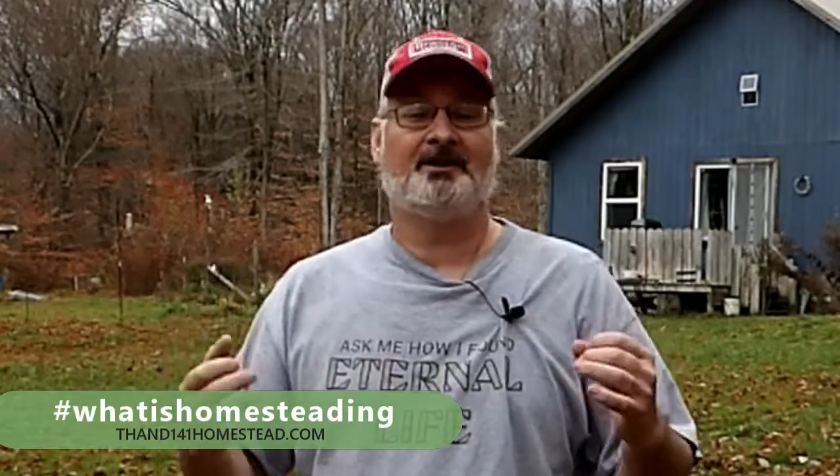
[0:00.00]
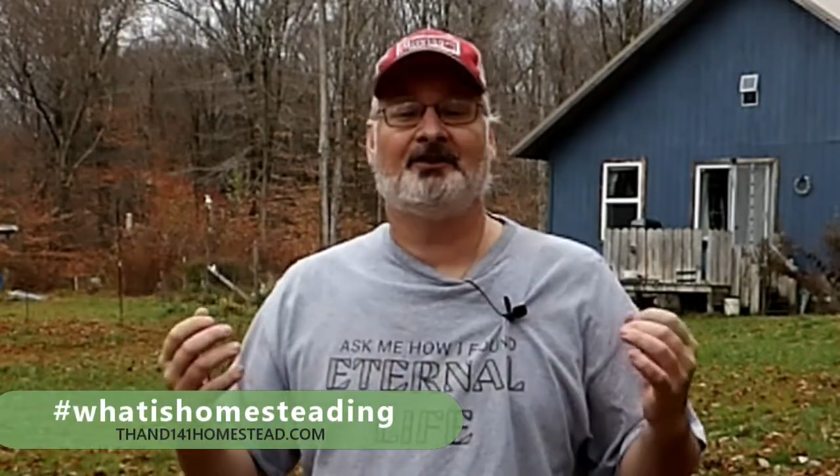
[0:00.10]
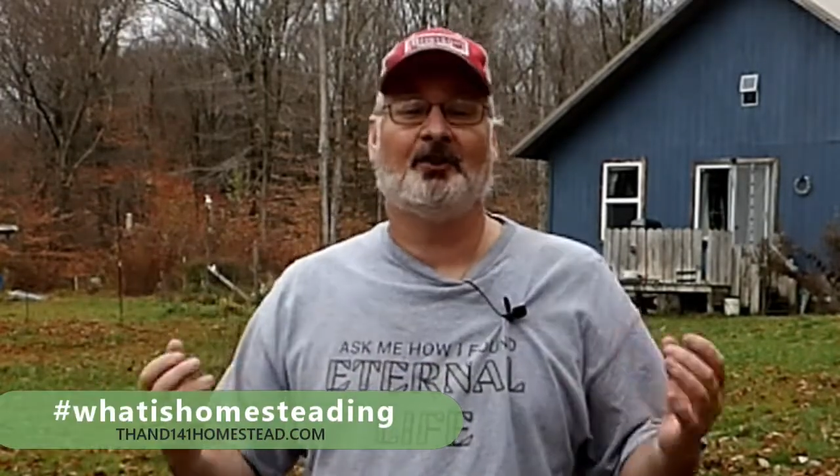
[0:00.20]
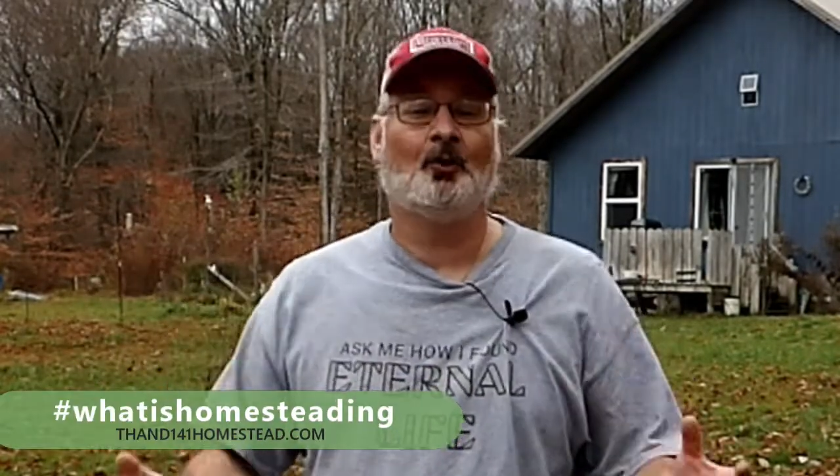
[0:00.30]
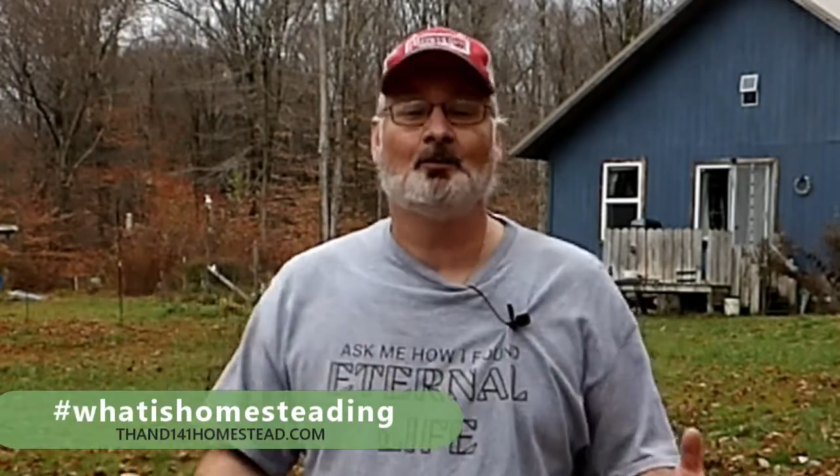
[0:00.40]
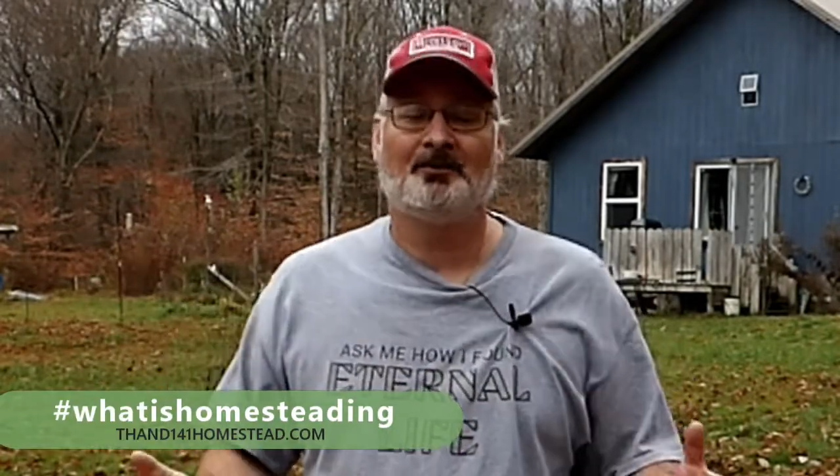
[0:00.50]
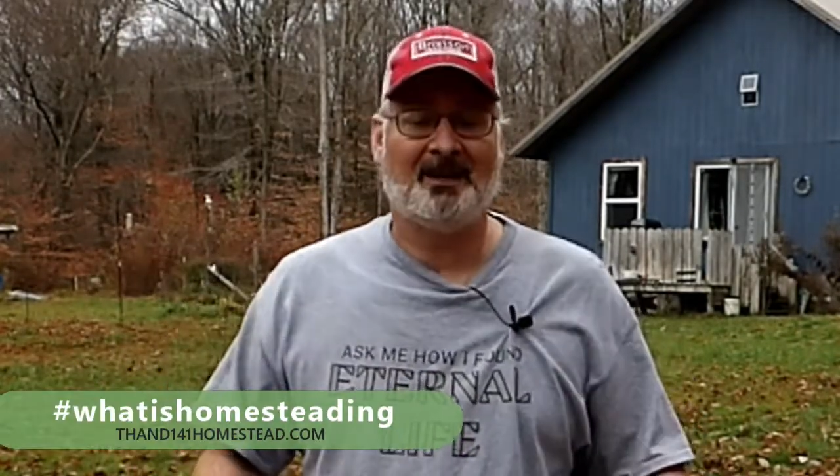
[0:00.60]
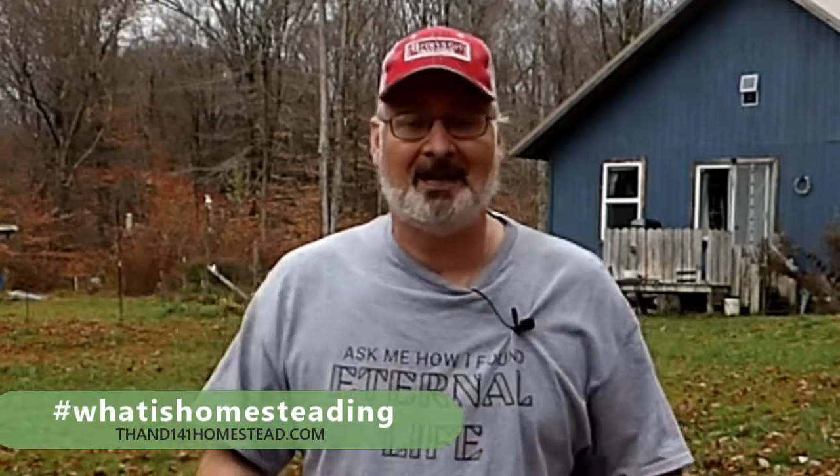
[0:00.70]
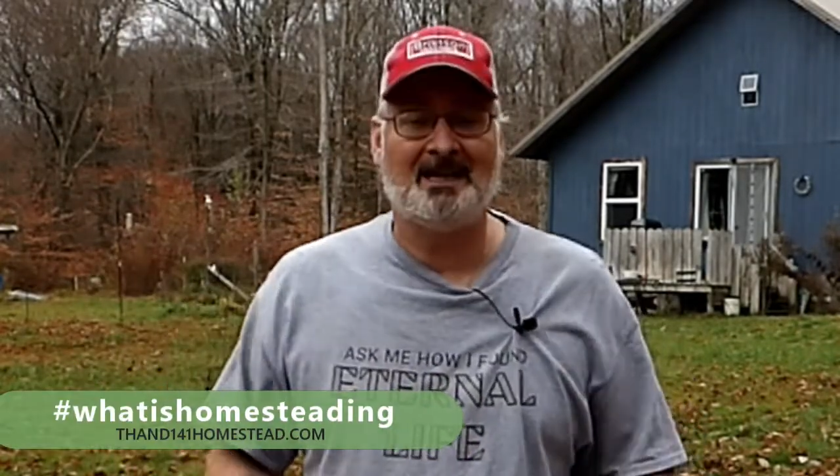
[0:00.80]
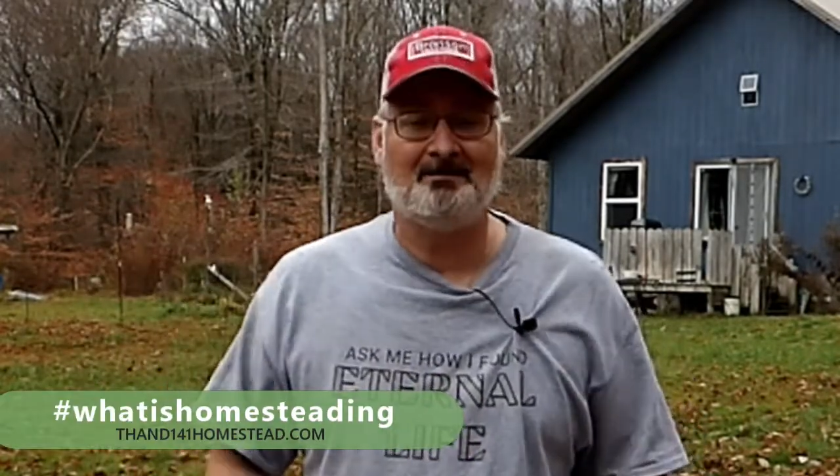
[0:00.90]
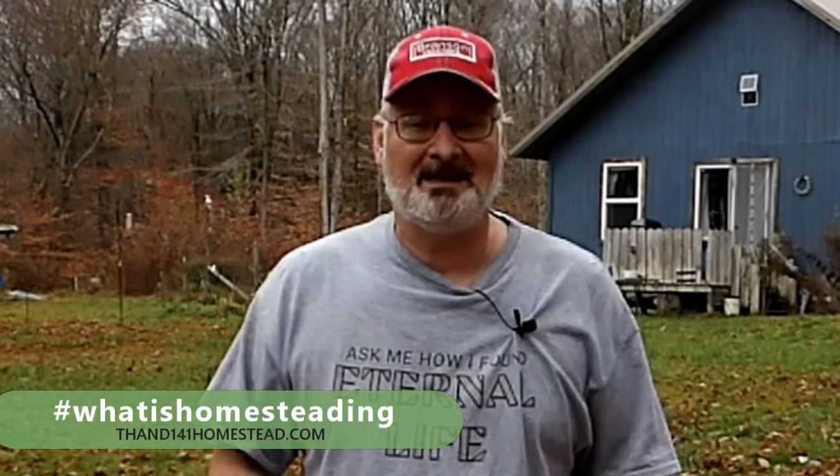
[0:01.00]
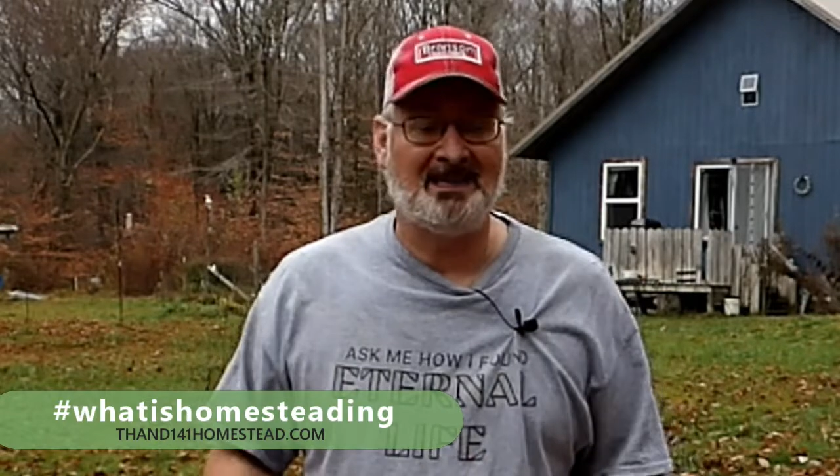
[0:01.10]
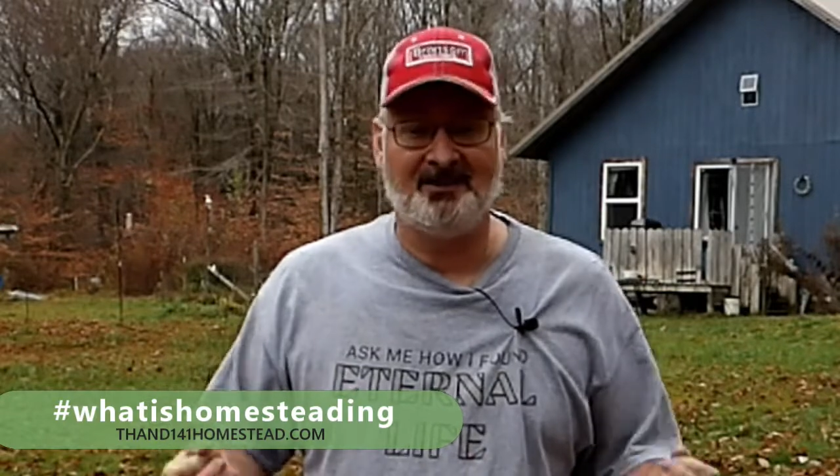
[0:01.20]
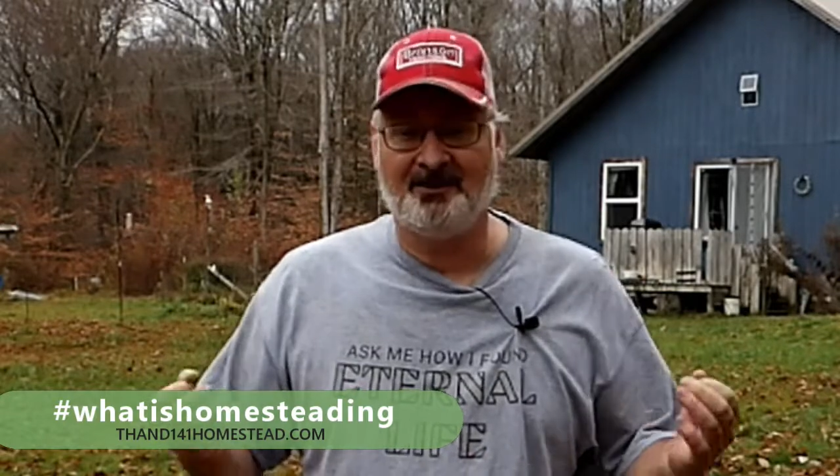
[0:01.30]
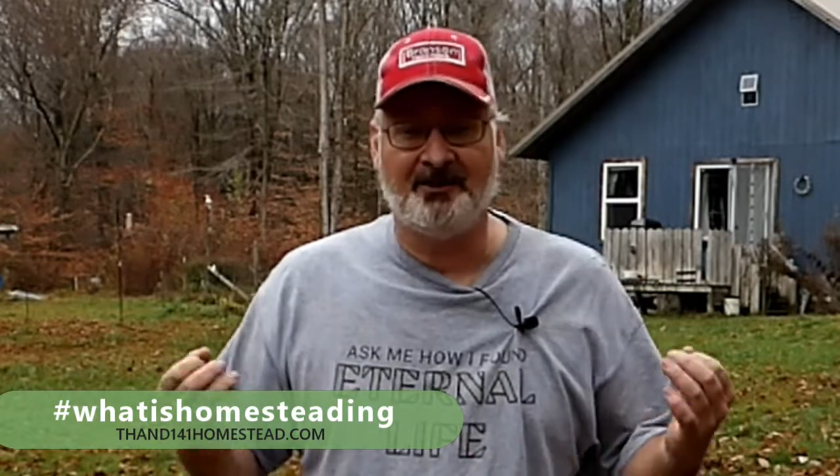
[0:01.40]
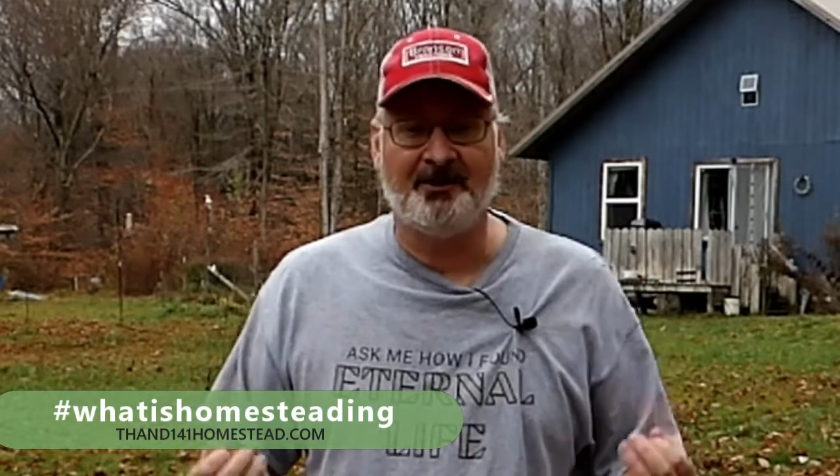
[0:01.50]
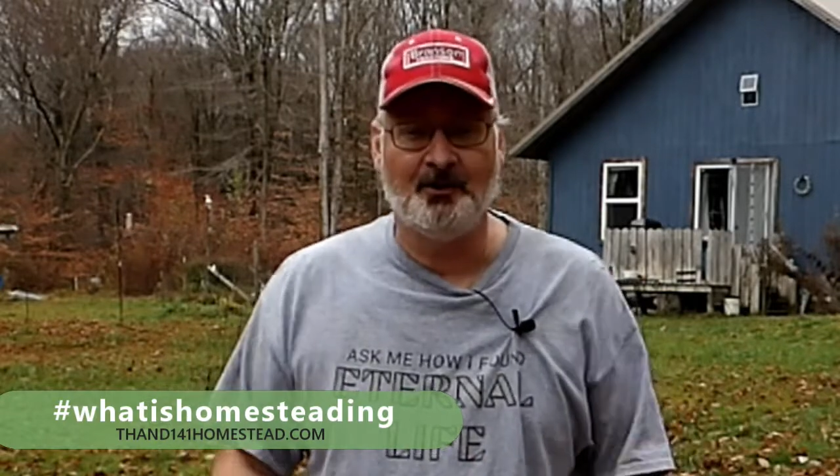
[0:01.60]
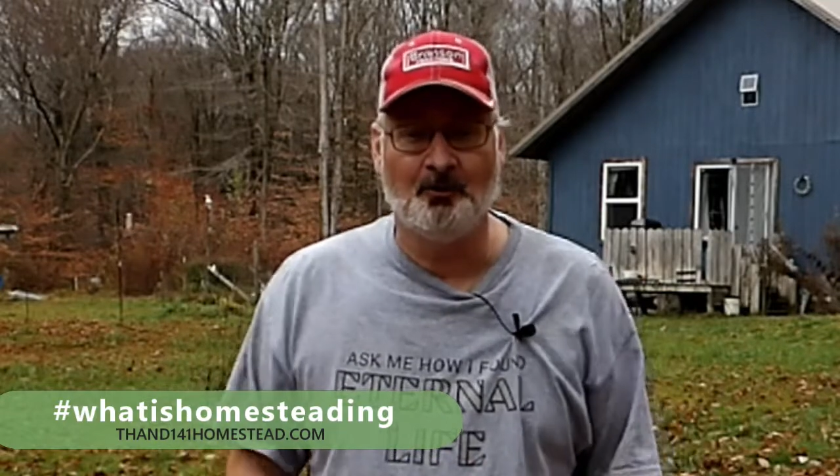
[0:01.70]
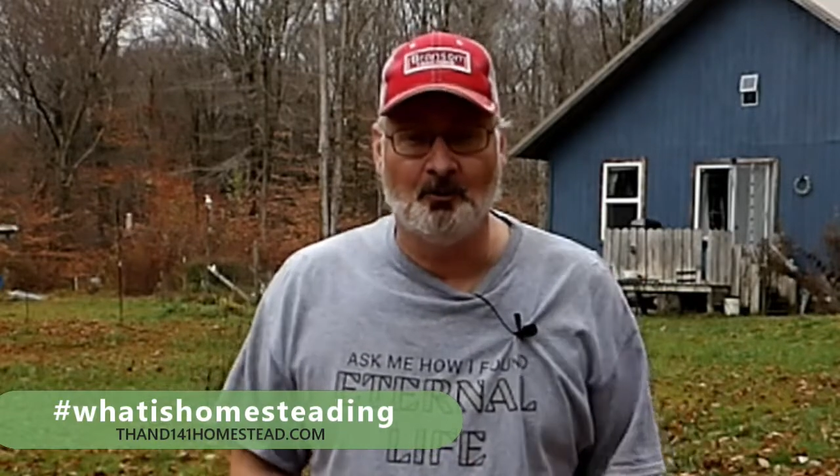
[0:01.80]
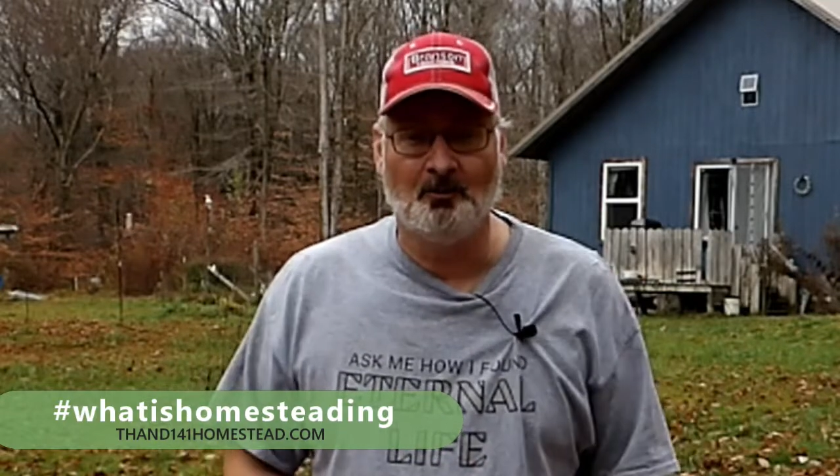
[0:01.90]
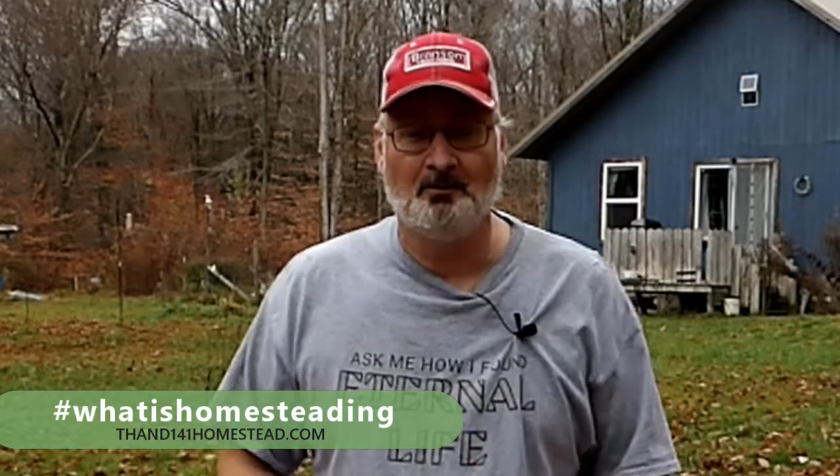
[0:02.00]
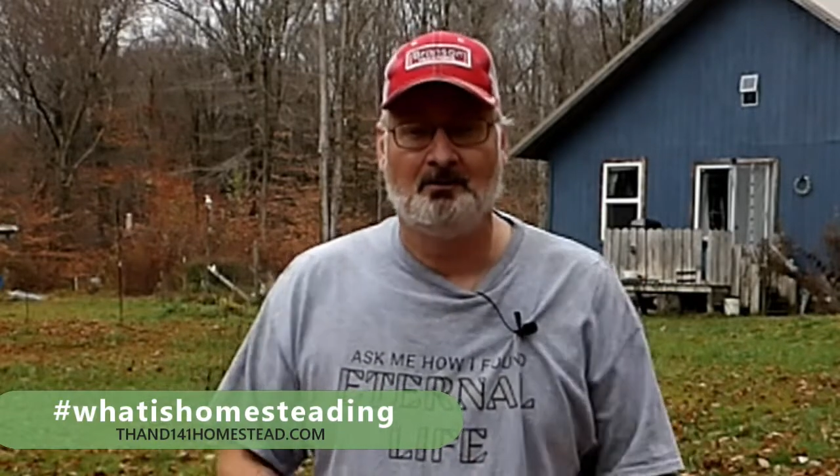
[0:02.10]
does homesteading mean to you